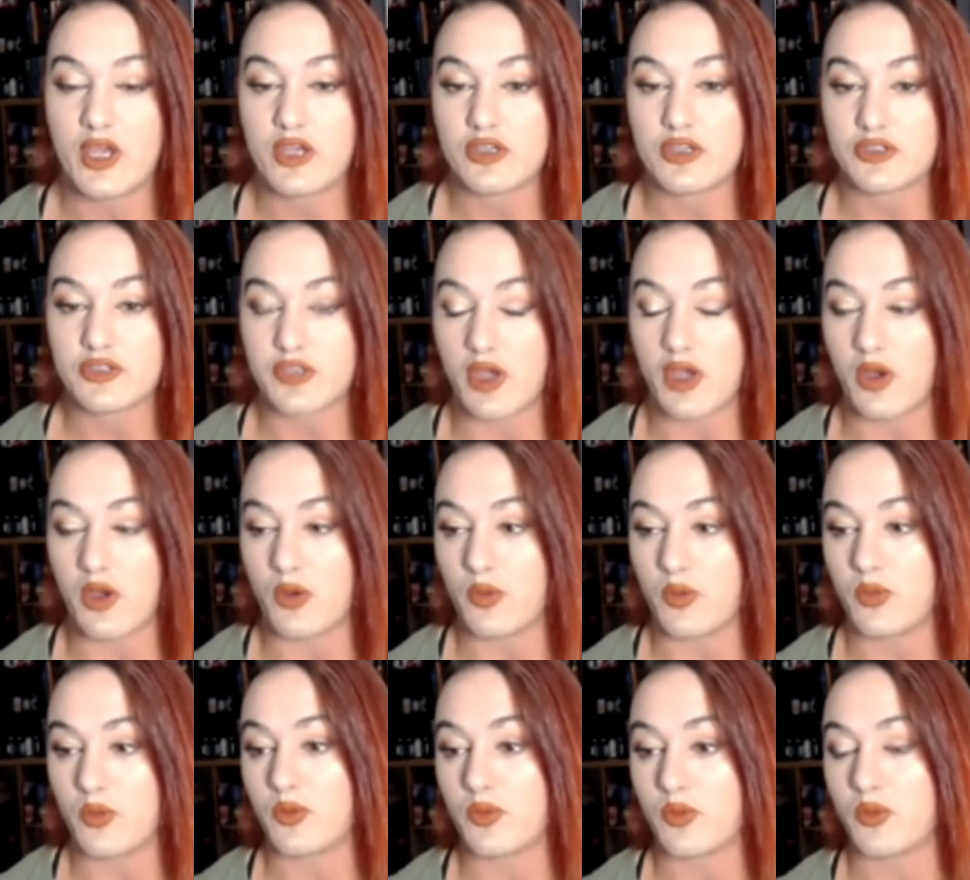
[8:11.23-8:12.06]

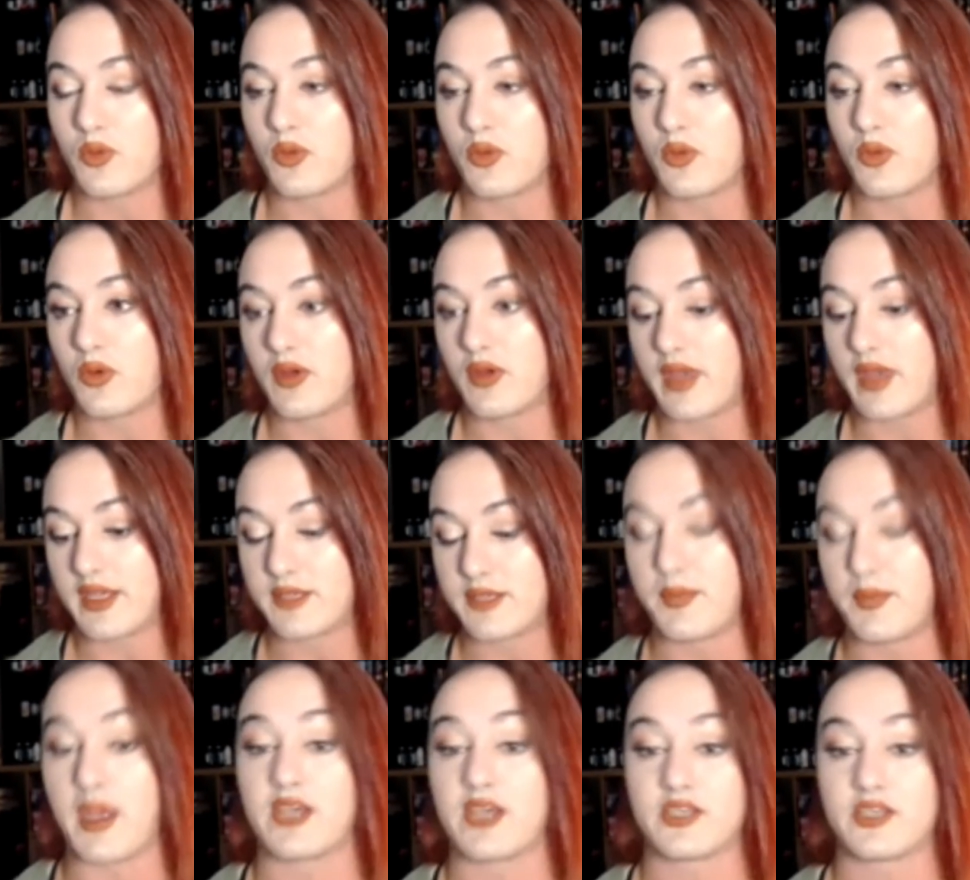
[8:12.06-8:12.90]
So
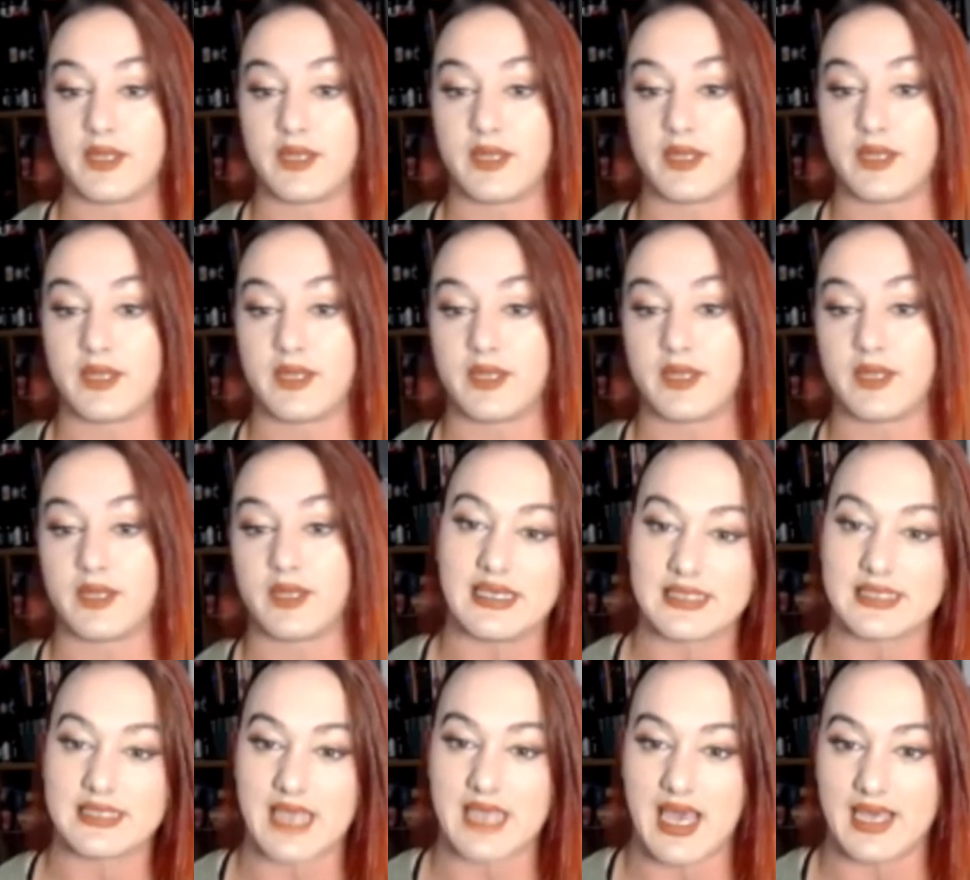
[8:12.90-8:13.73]
especially being
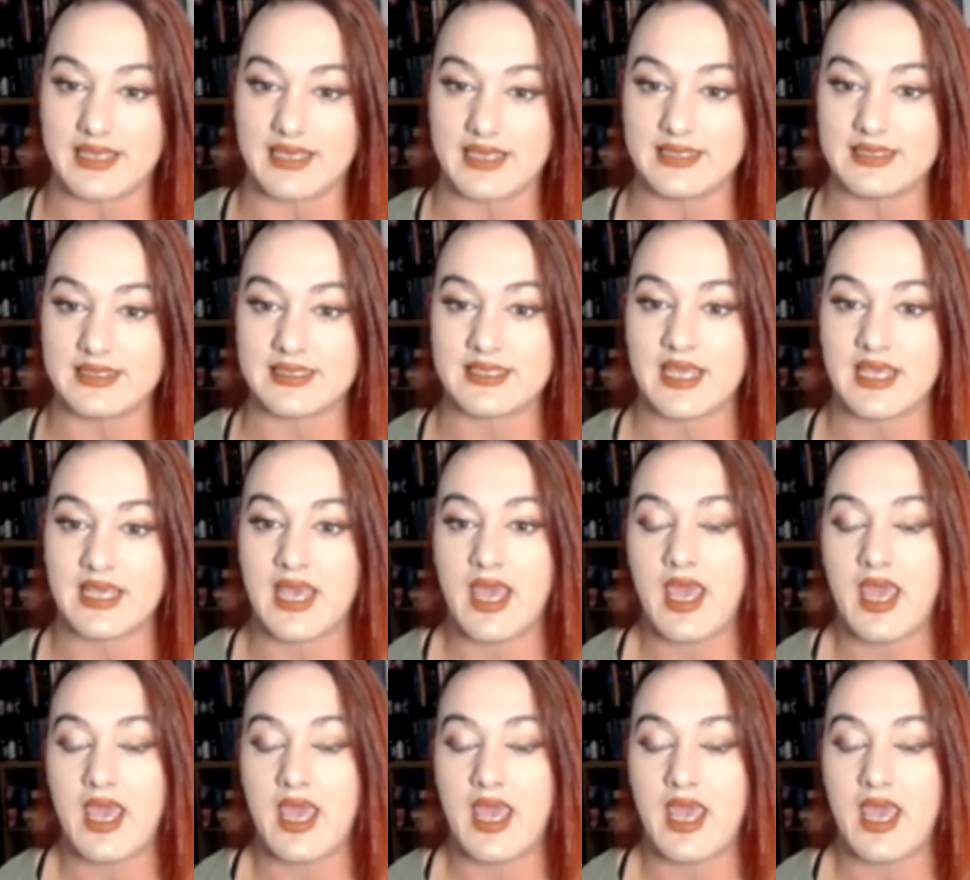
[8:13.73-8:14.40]
my size,